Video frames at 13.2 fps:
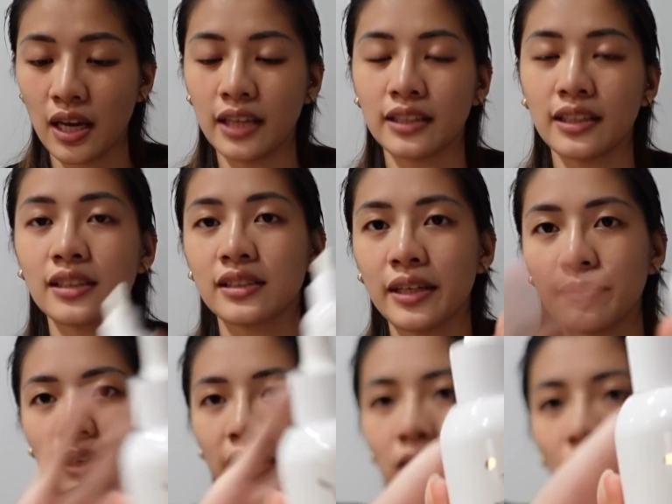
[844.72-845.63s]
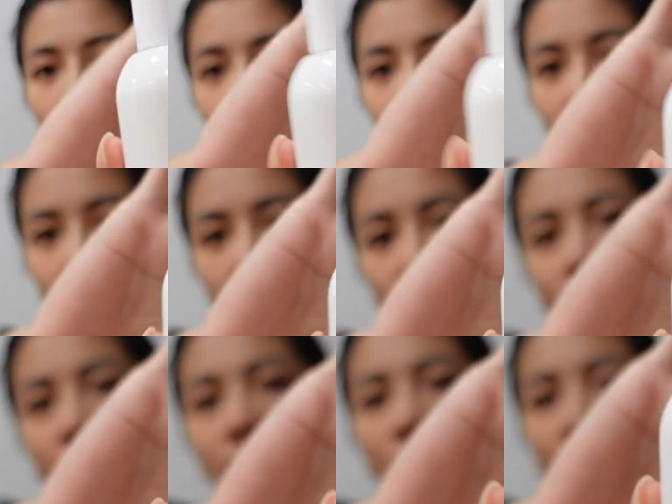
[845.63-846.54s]
And then same like a while ago
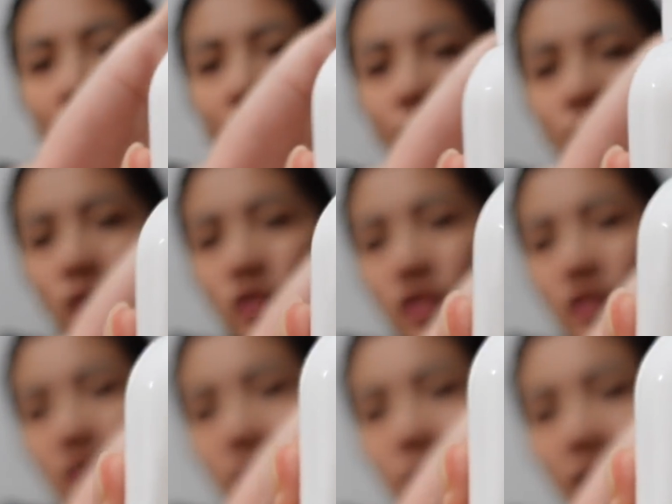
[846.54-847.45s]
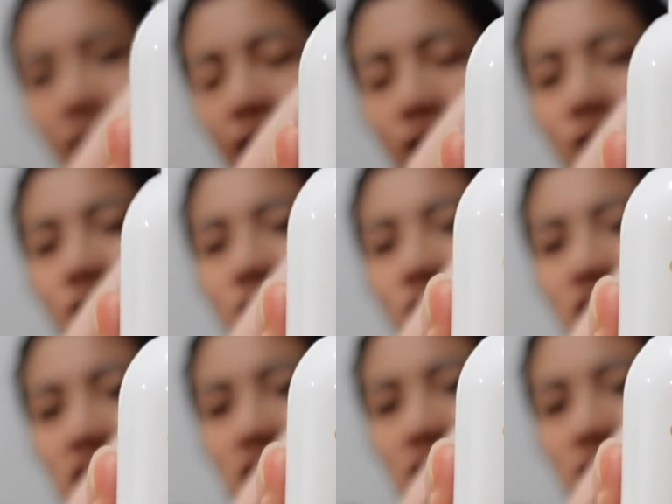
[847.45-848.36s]
rin, I will just apply this
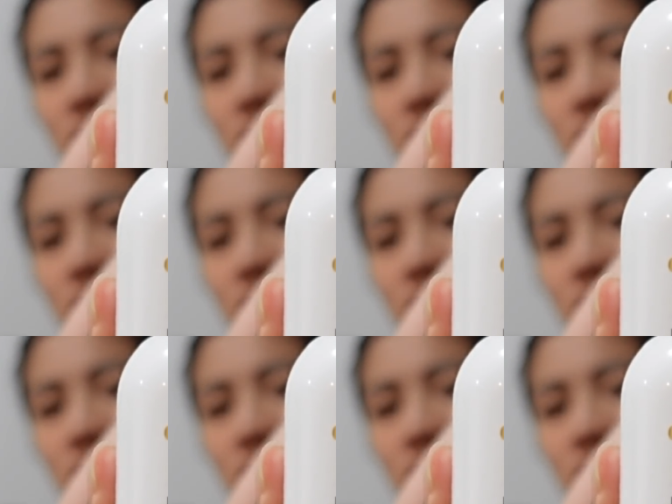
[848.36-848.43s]
nourishing